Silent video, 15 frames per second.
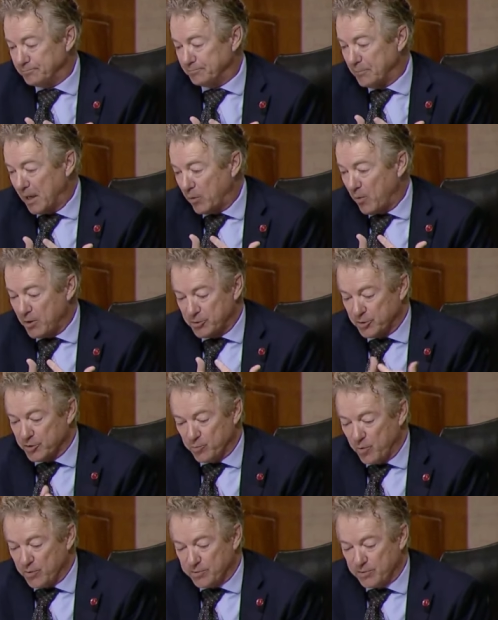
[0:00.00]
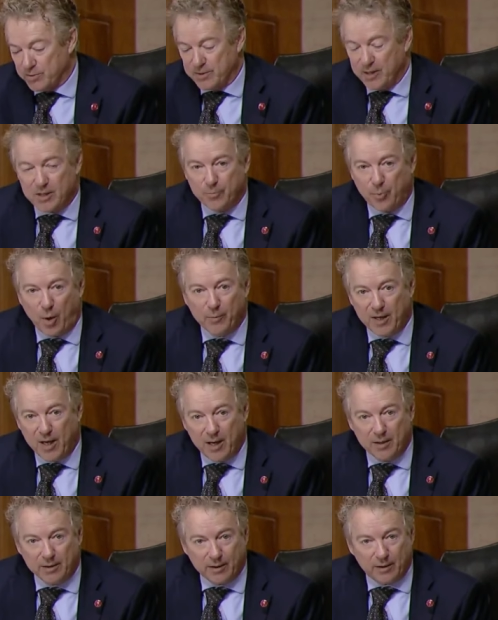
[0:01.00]
my question is, what's the State Department
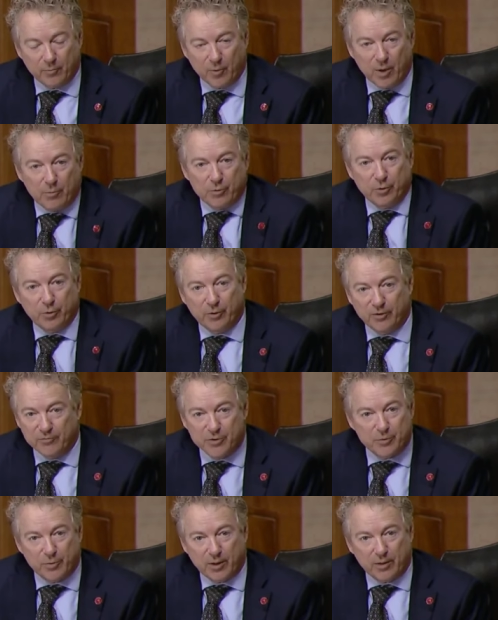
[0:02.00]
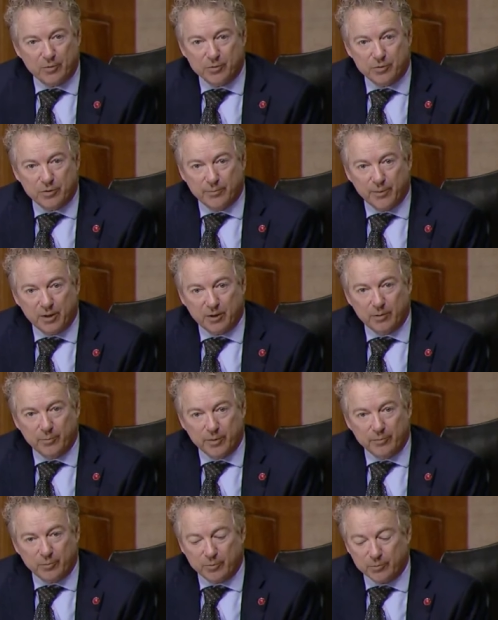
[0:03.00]
hiding? Why won't you give these records to the American
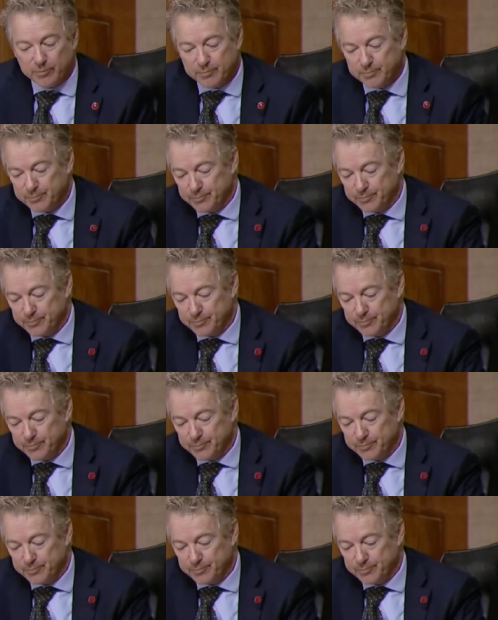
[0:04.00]
people?